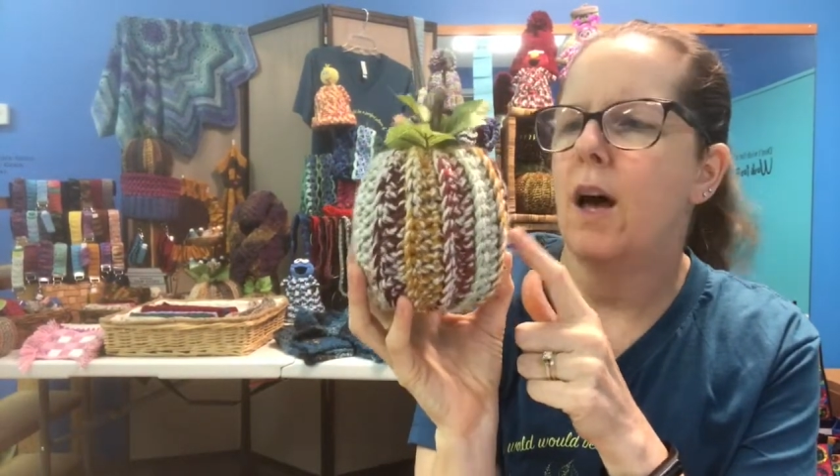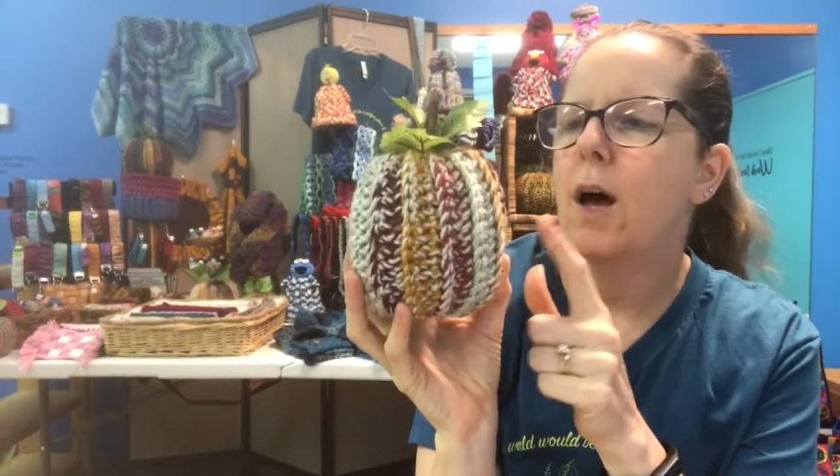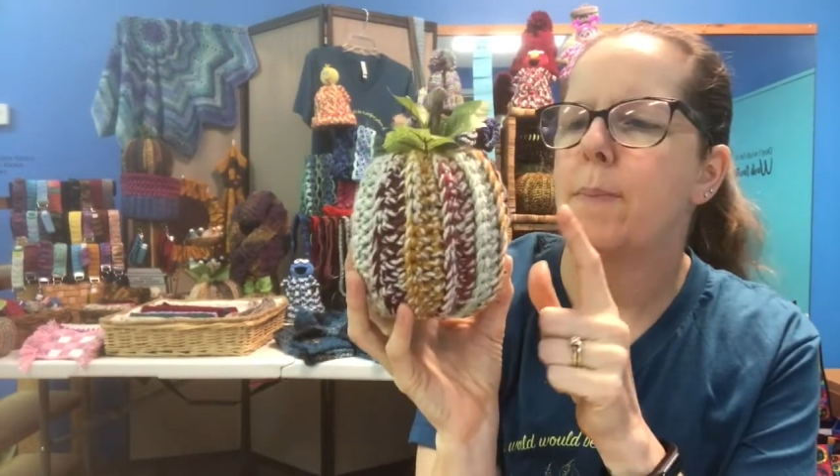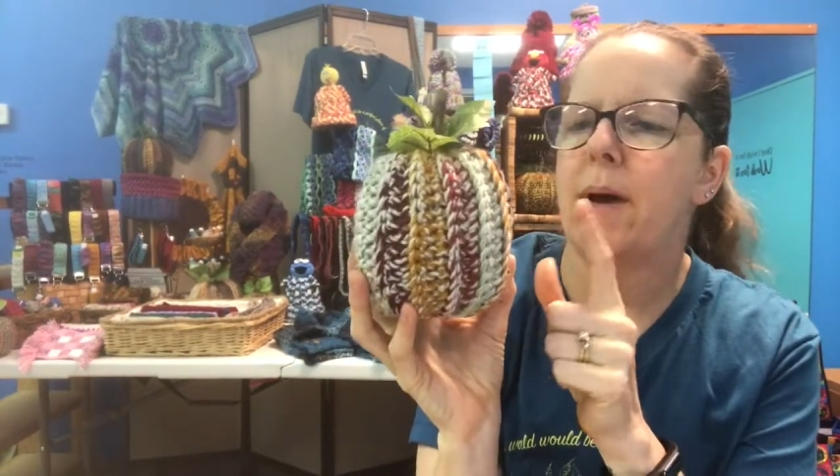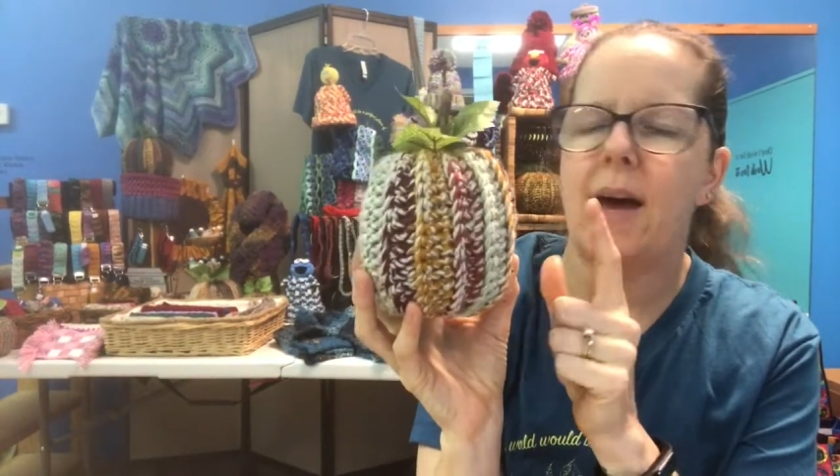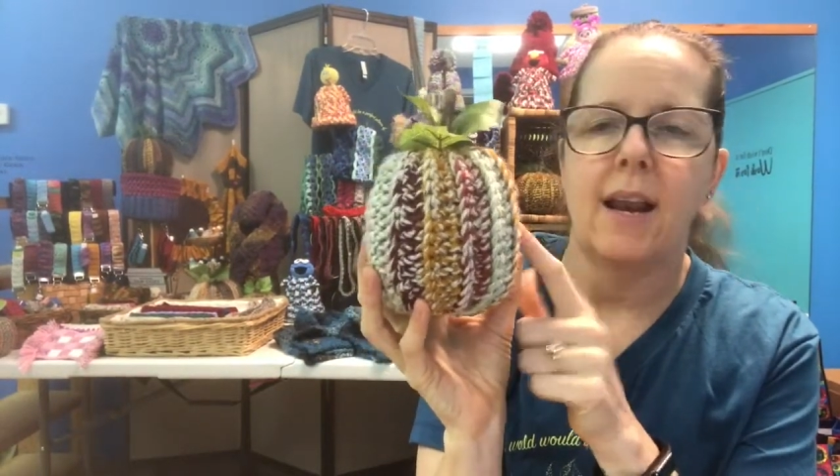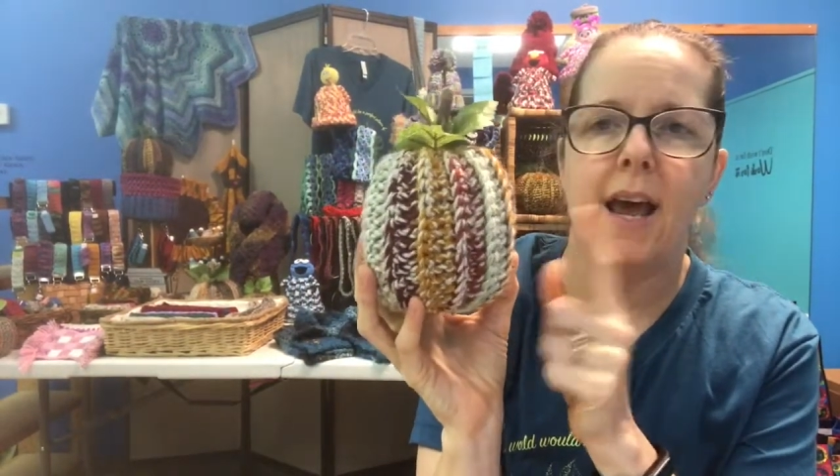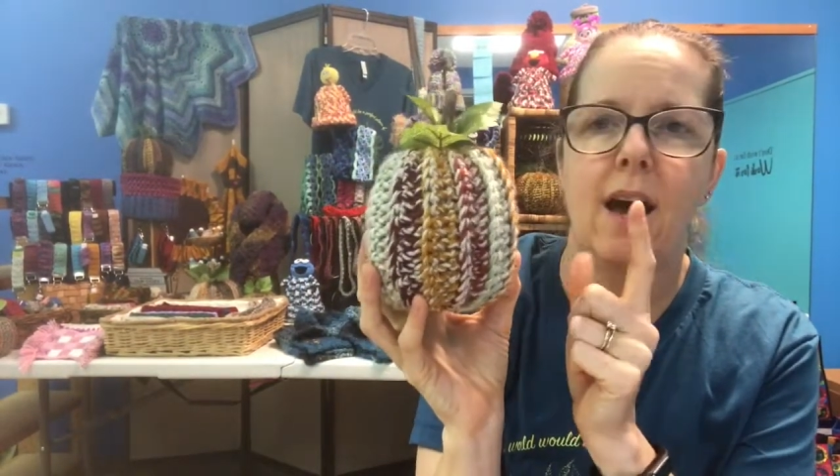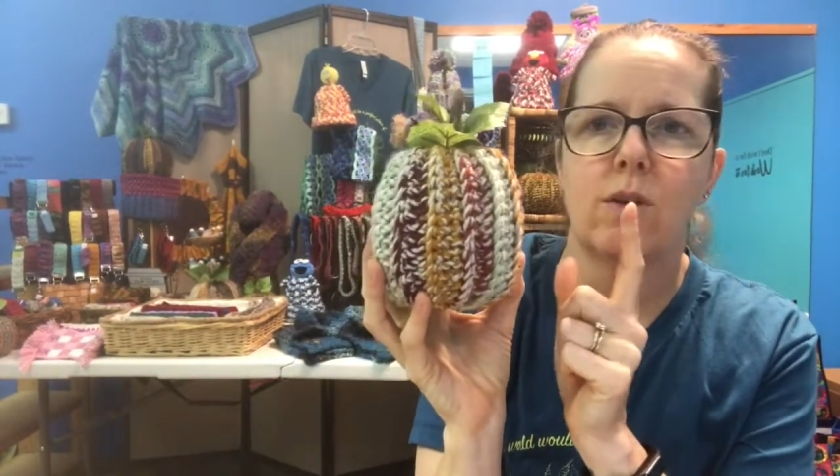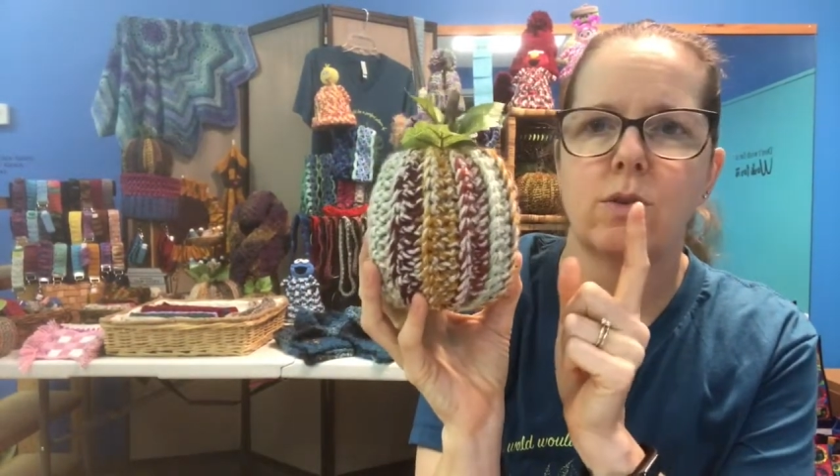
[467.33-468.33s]
up on
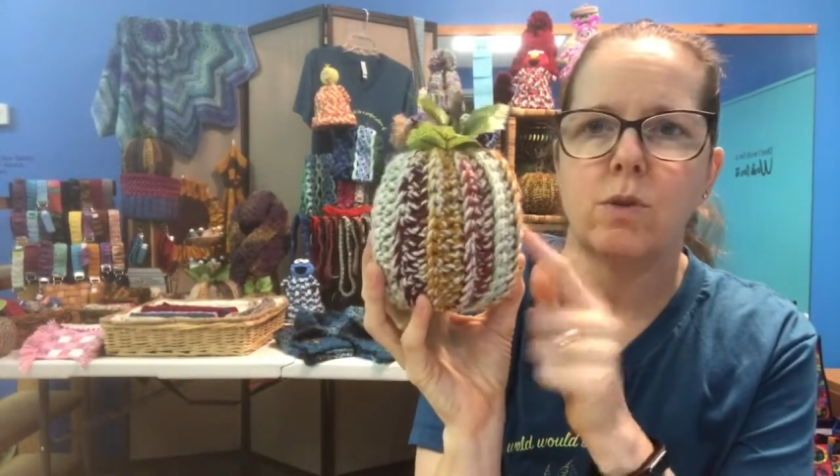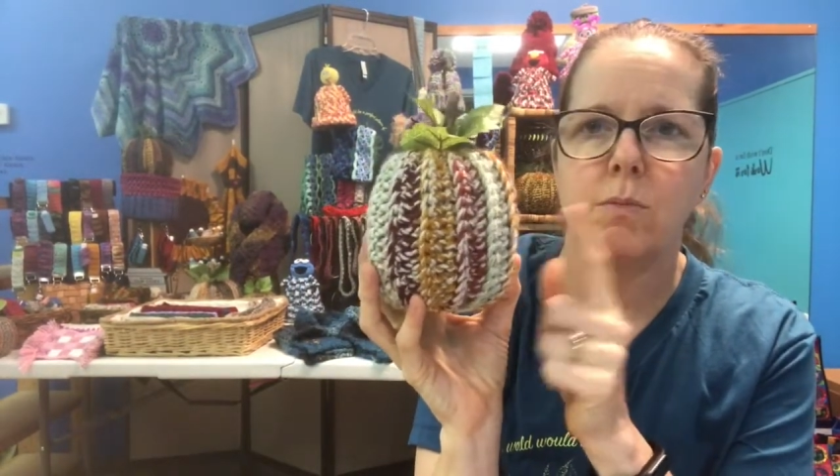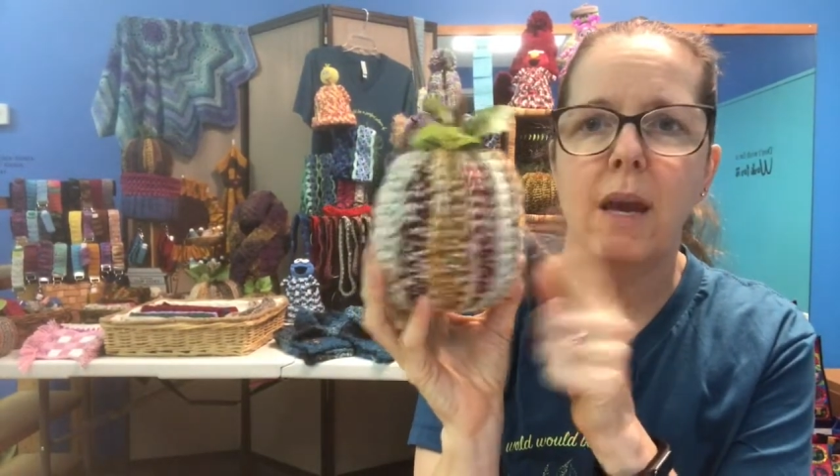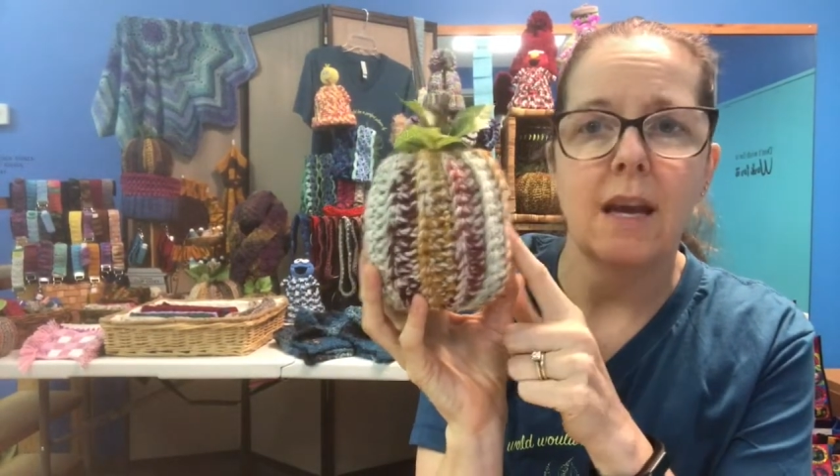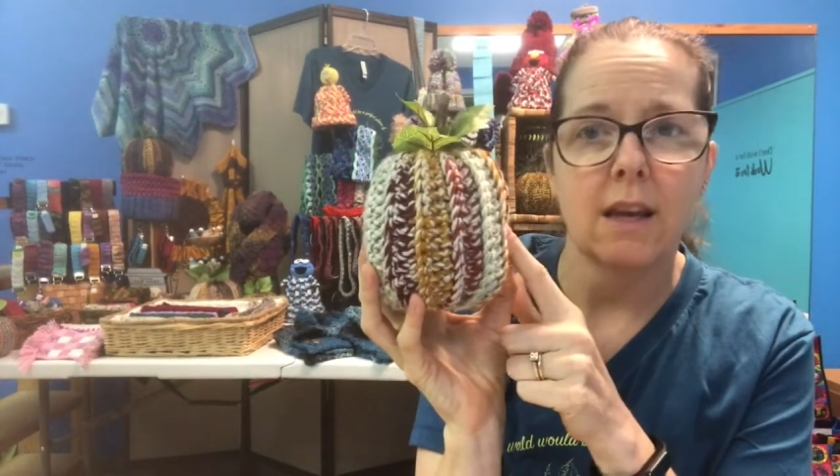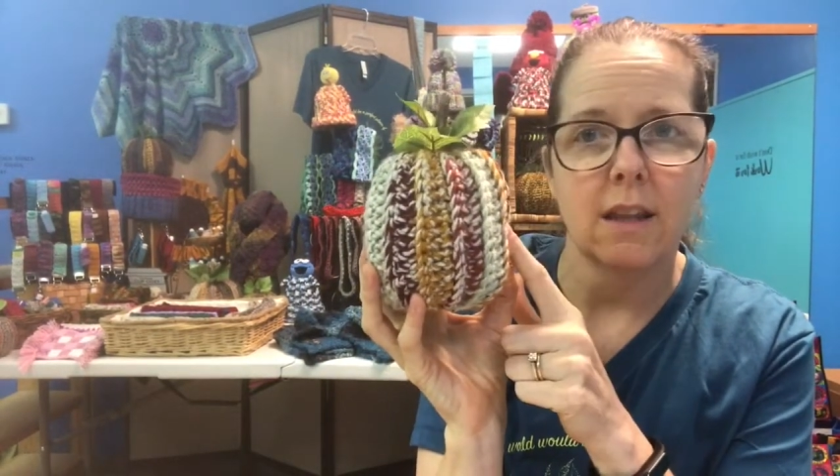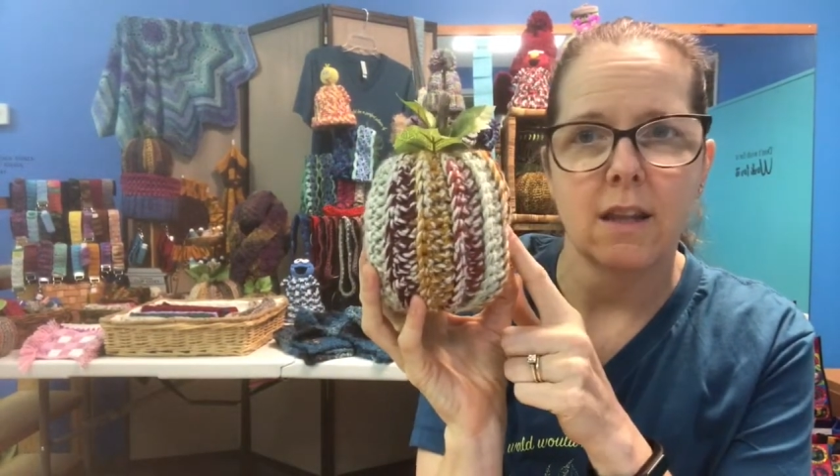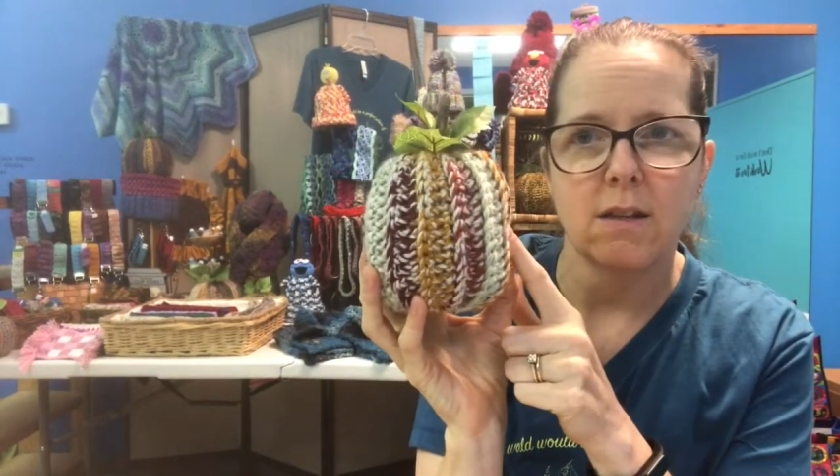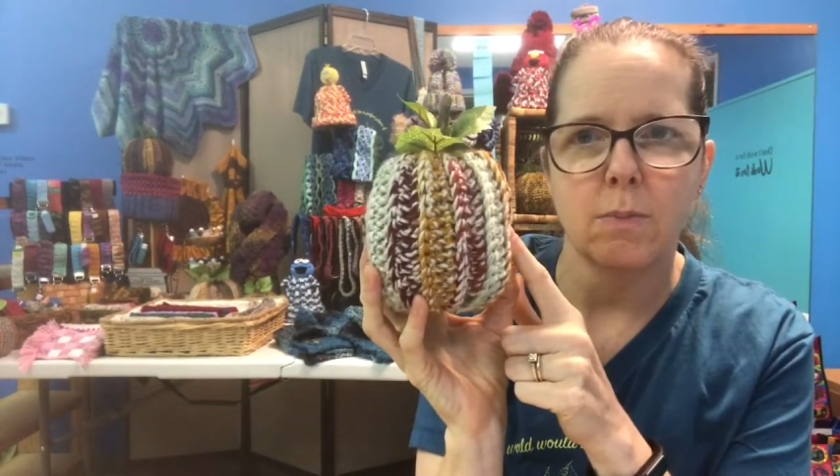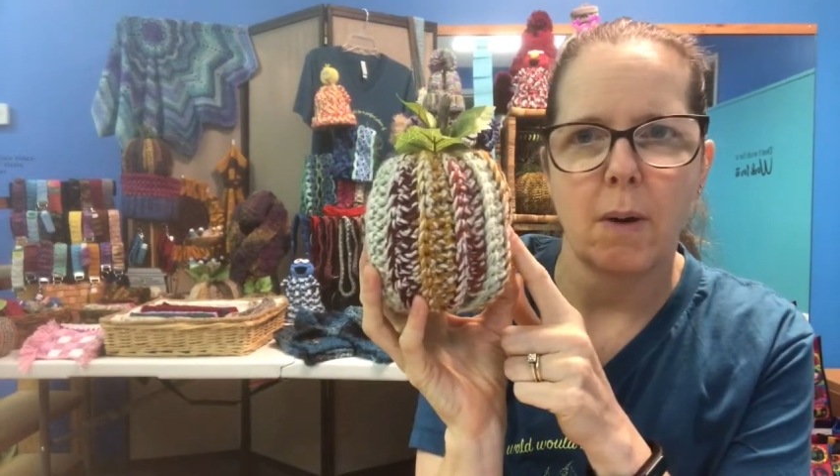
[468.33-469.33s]
how to make
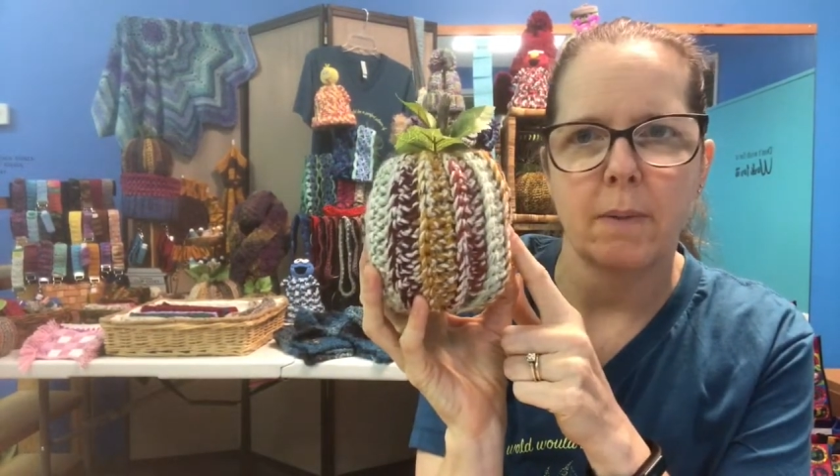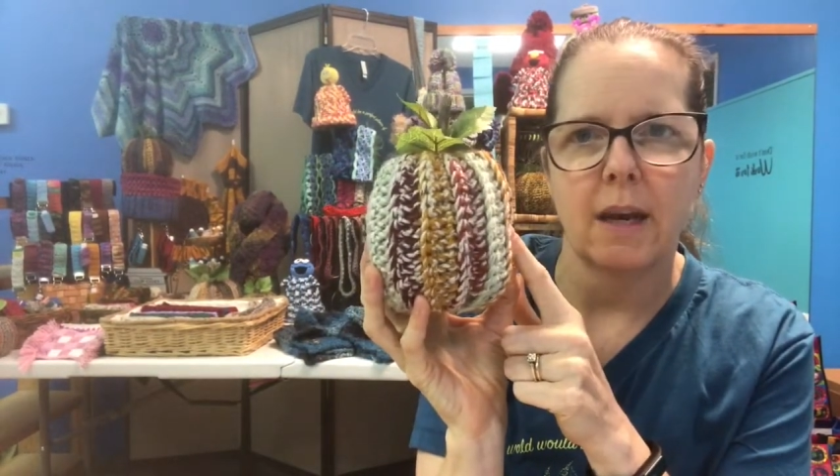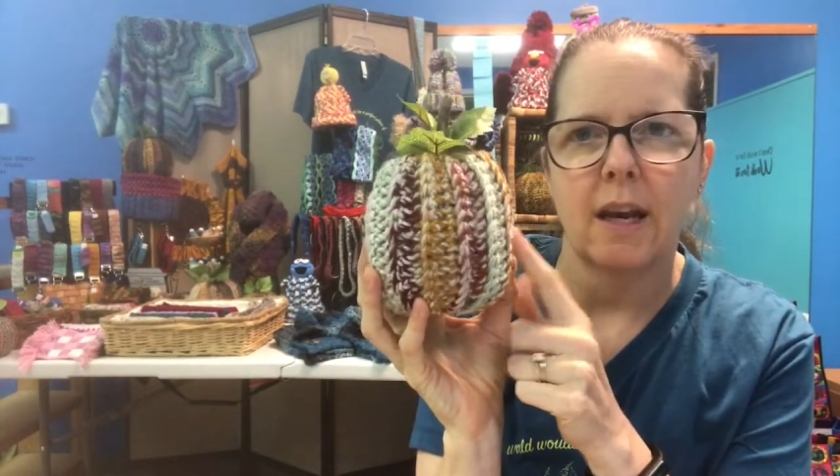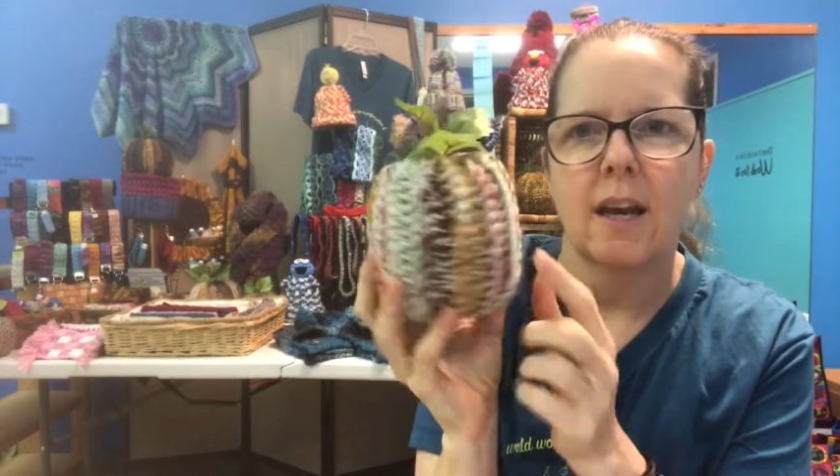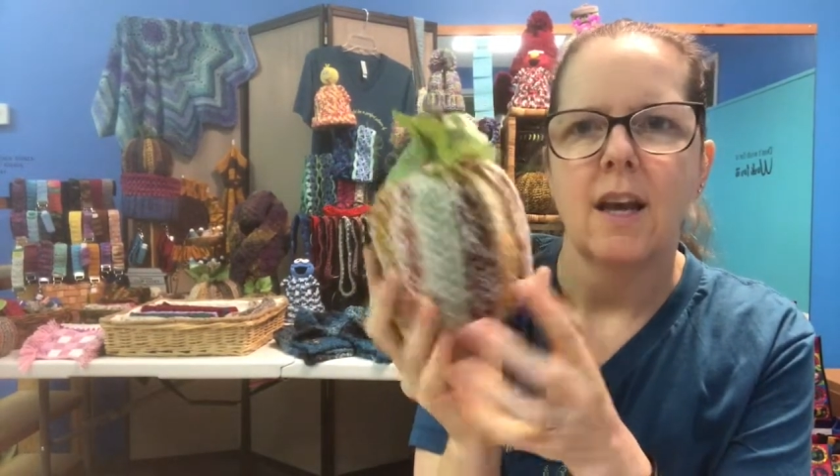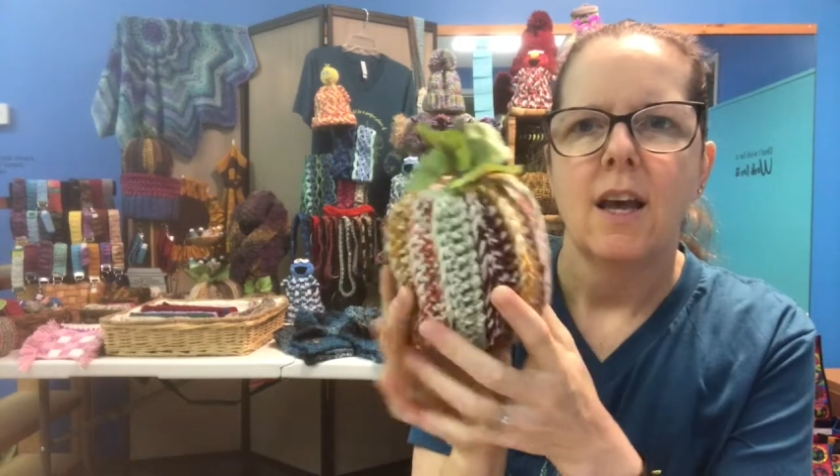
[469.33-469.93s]
this pumpkin,